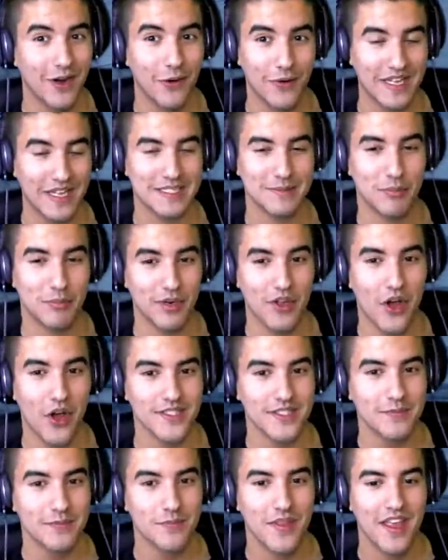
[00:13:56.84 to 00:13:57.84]
so that's pretty
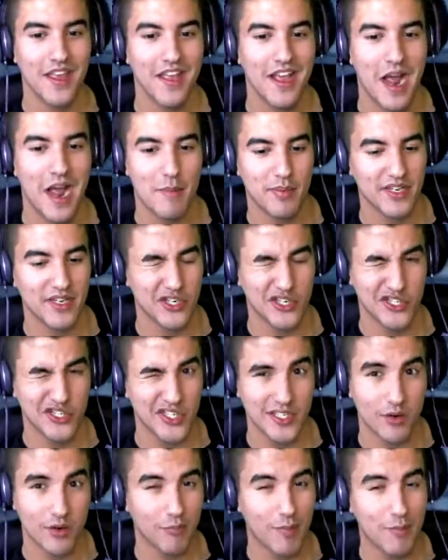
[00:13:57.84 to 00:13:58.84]
awesome. I played a
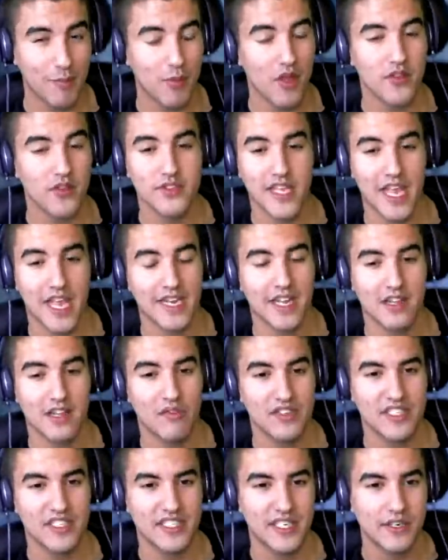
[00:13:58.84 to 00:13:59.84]
shit ton with my brothers, and I
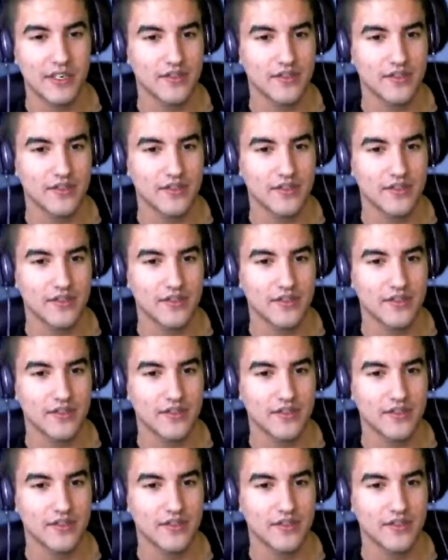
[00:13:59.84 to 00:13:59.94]
love it to